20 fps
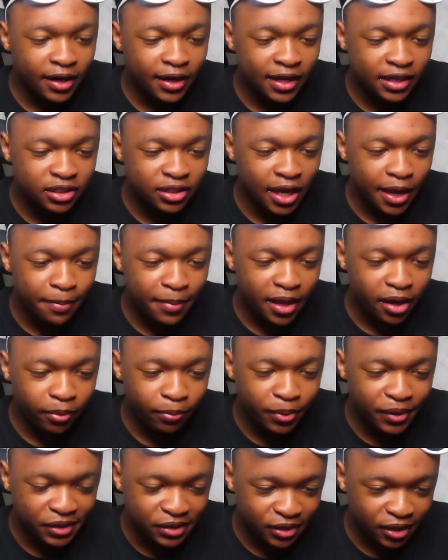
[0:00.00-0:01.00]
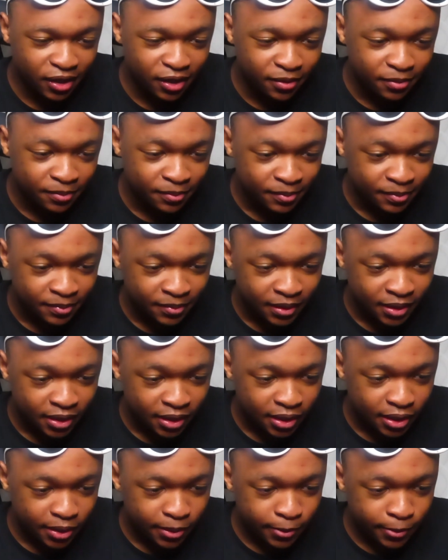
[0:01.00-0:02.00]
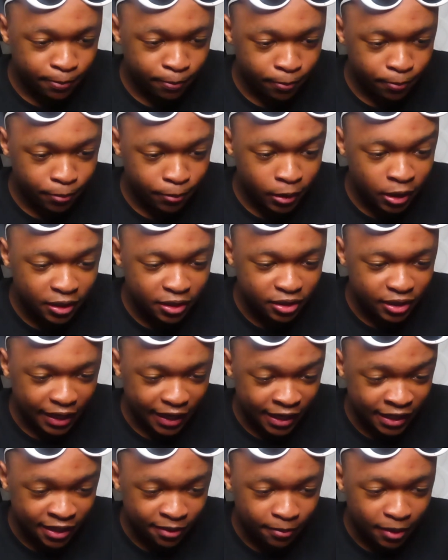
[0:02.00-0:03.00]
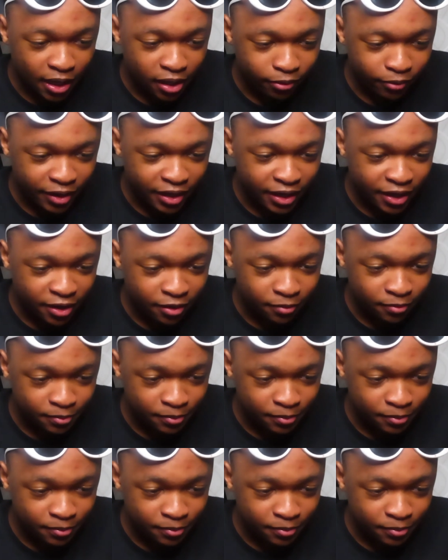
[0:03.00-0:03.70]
that you had made on PixArt. Put this like at the bottom right here.